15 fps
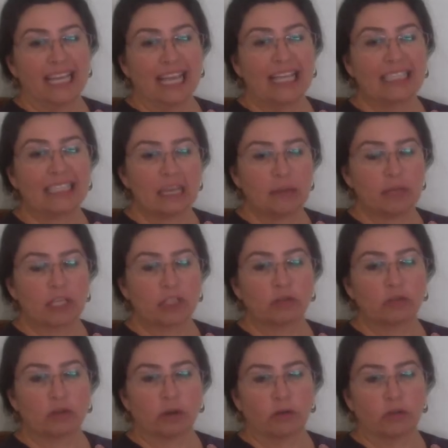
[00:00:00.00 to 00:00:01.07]
Ischemic
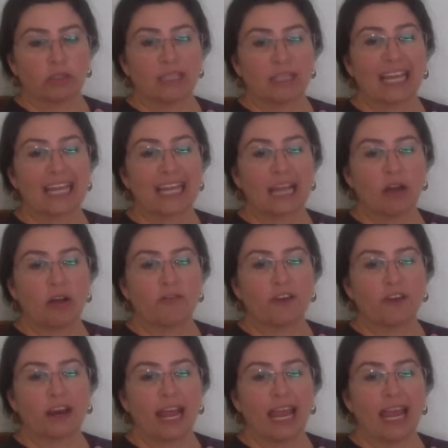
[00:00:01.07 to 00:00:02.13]
strokes account
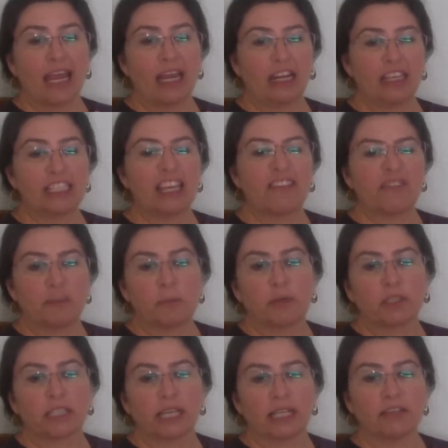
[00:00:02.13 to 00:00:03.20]
for
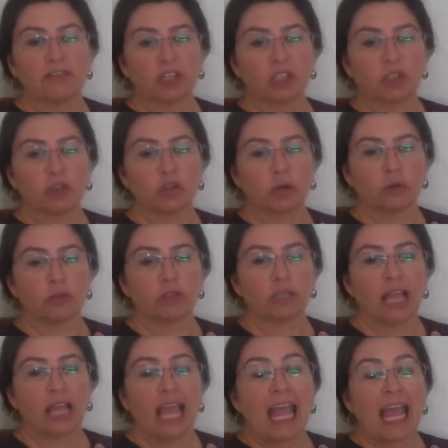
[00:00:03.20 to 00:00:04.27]
87% of all strokes
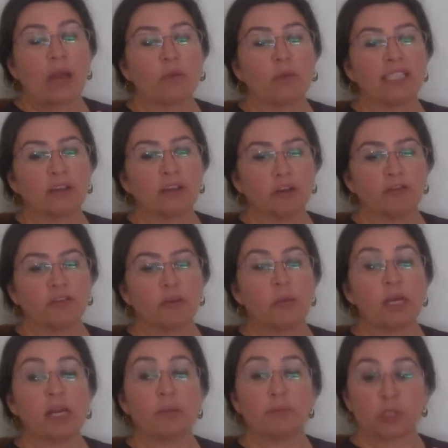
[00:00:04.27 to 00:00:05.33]
and result from
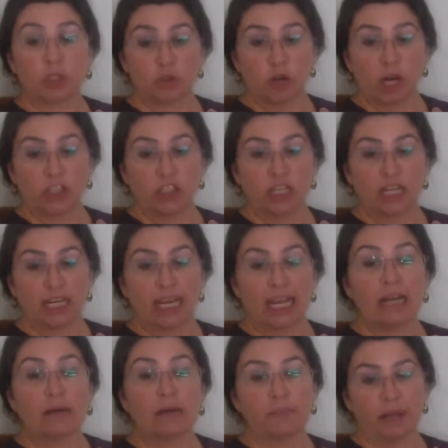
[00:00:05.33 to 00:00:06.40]
an obstruction
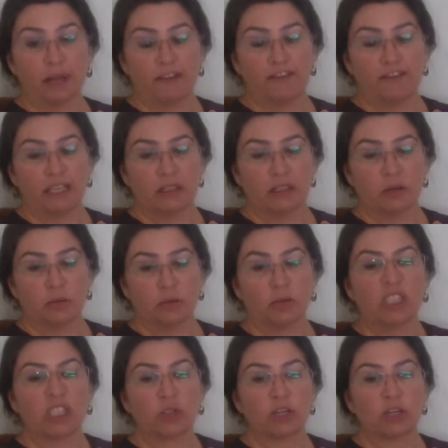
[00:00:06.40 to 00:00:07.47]
in a blood vessel,
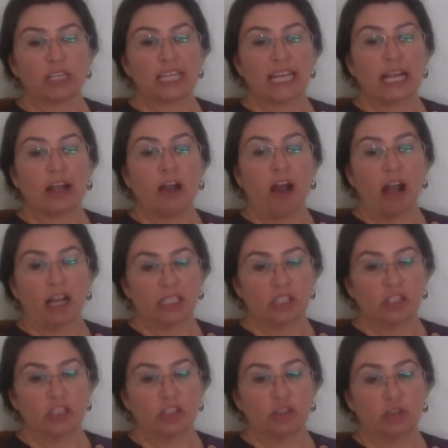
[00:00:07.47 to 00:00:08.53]
restricting
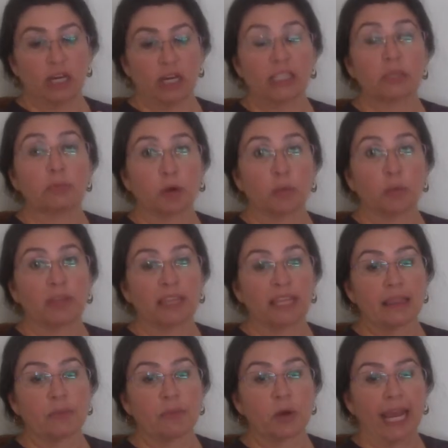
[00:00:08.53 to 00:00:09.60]
oxygen transport
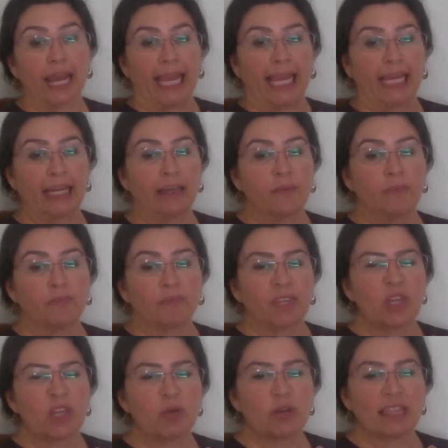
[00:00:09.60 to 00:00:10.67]
within the brain.
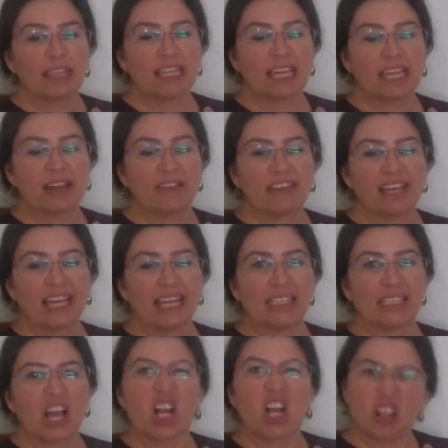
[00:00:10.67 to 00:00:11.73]
You can think of it as
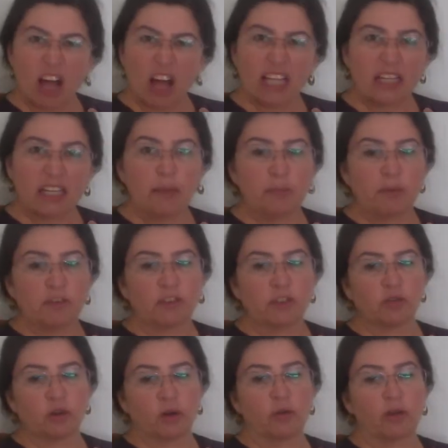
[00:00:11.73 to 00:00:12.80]
a clot type of
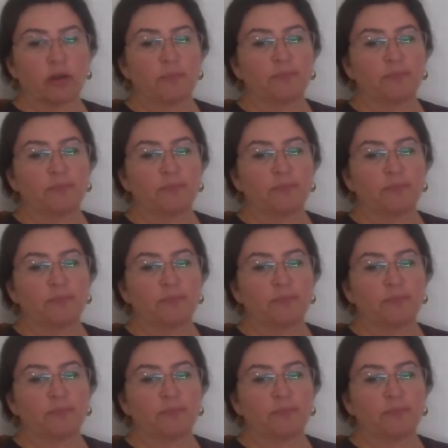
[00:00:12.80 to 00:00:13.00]
stroke.